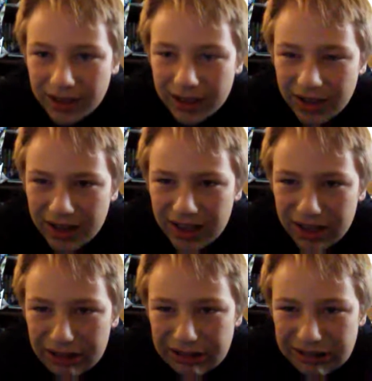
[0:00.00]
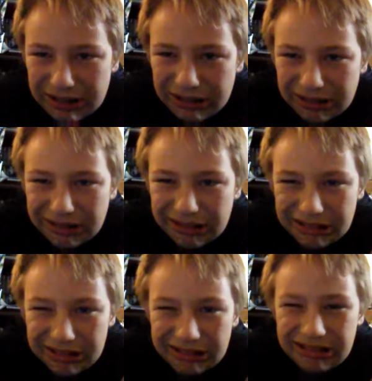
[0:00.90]
guys, it
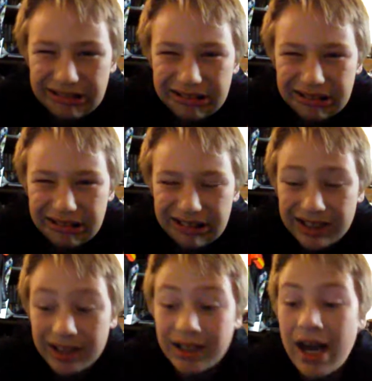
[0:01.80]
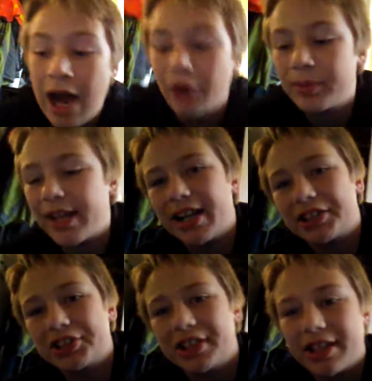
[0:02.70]
hurt. Oh, that
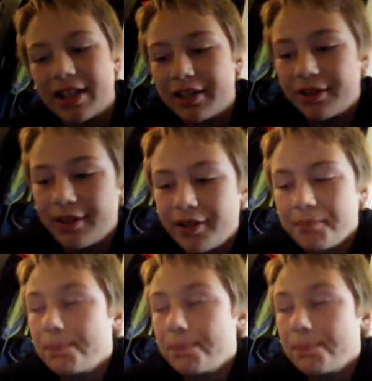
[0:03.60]
actually did kind of hurt.